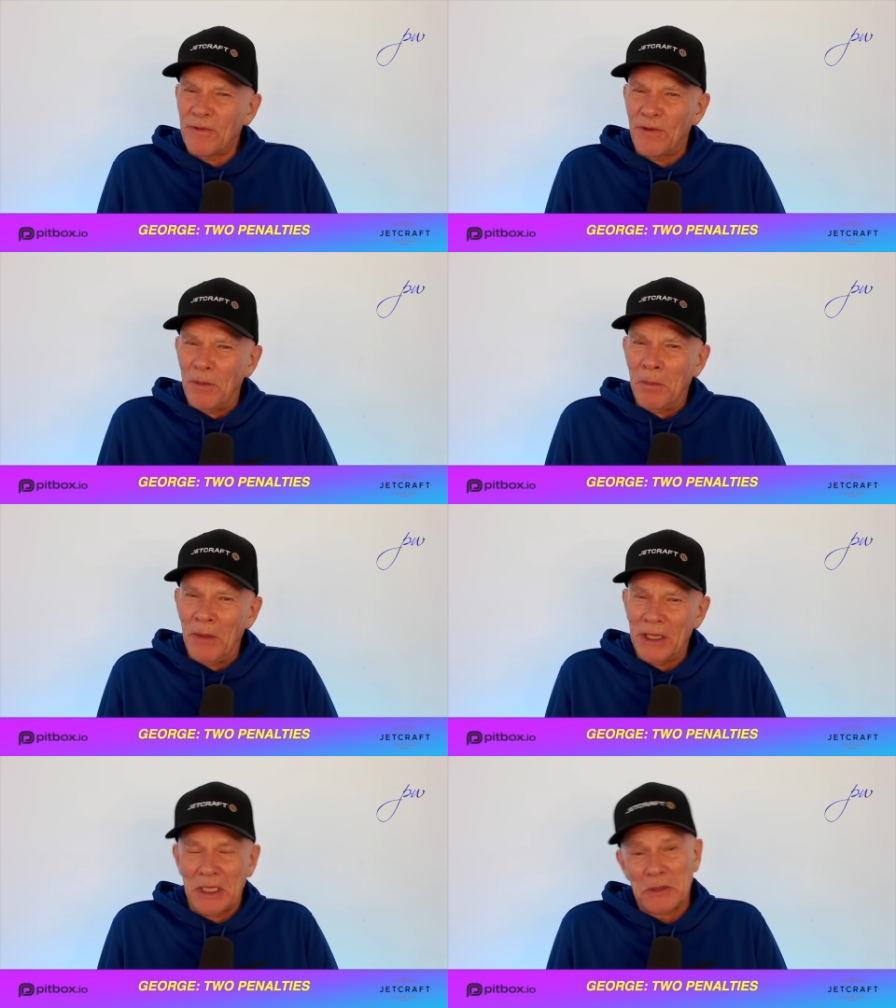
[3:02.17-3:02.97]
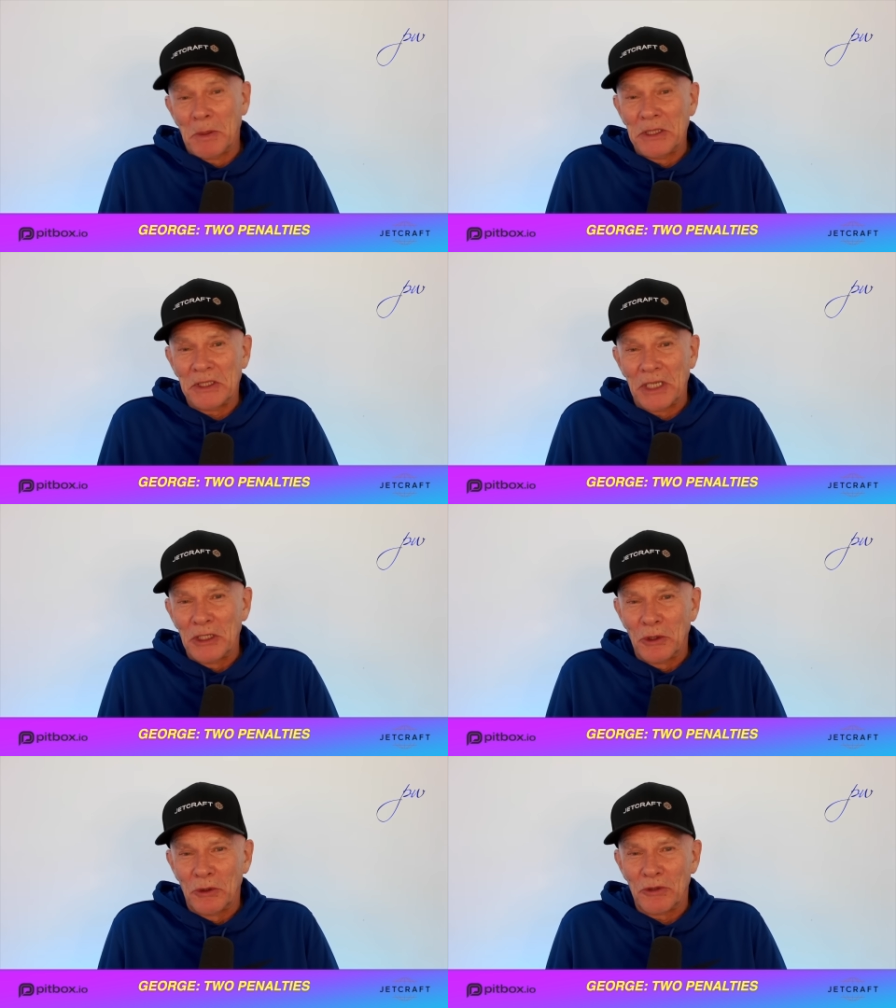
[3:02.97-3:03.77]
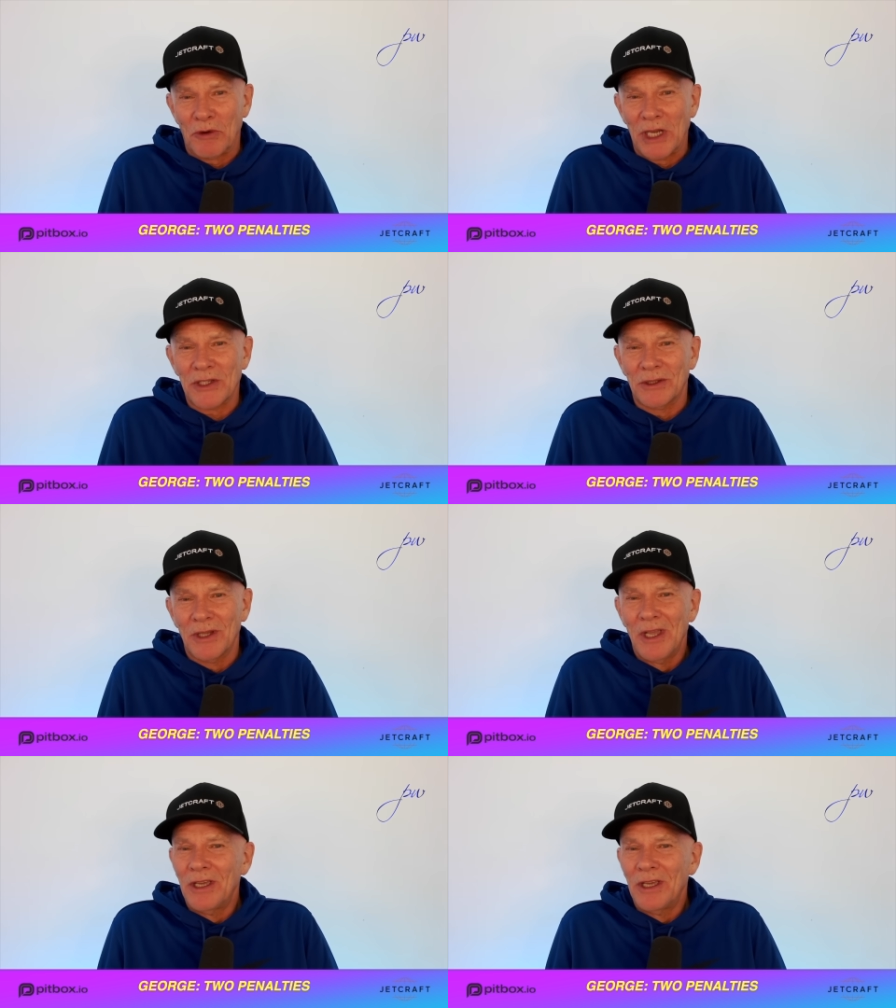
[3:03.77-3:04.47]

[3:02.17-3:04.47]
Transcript: from, I guess, basically say George Russell,